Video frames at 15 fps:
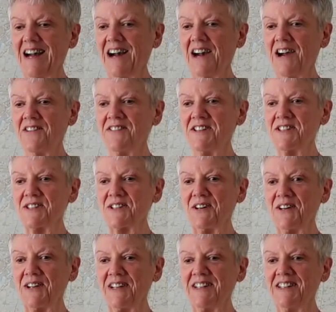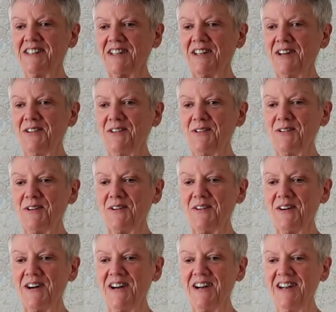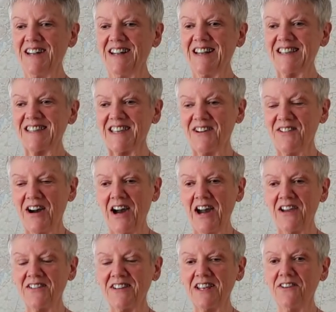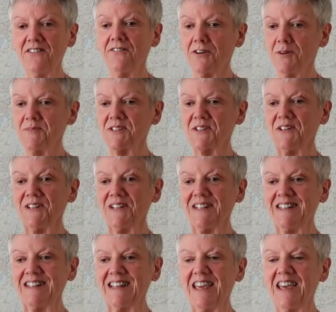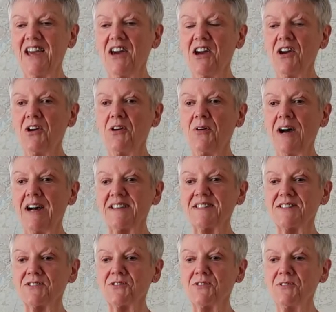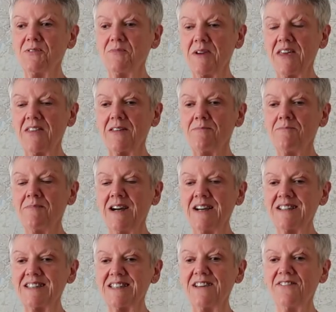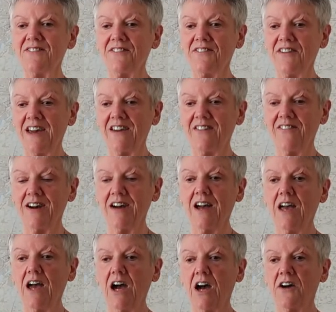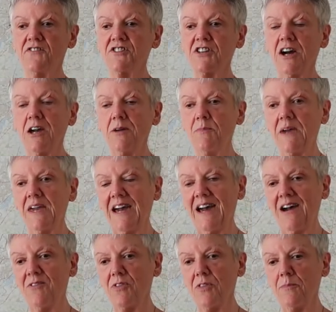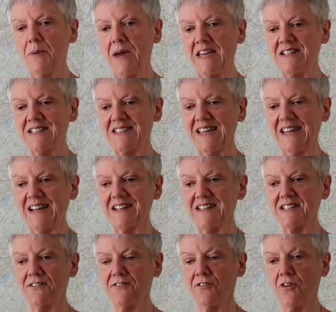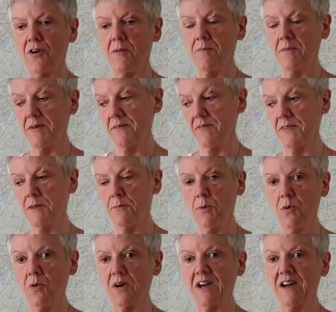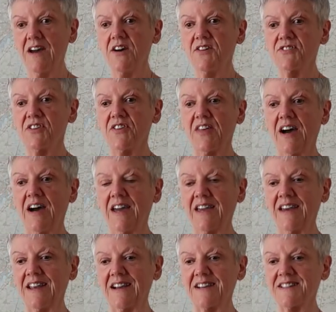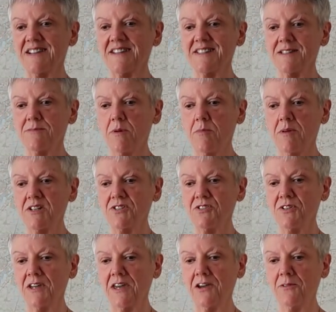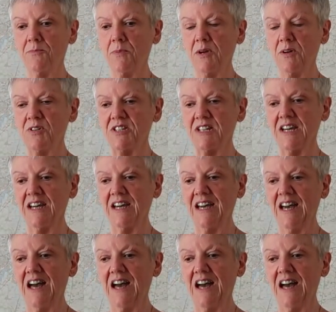Irene Scotland, you know who you are. So Irene from Scotland, who has done me the massive favour of typing out the basics from the book so that I can access them on my talking computer.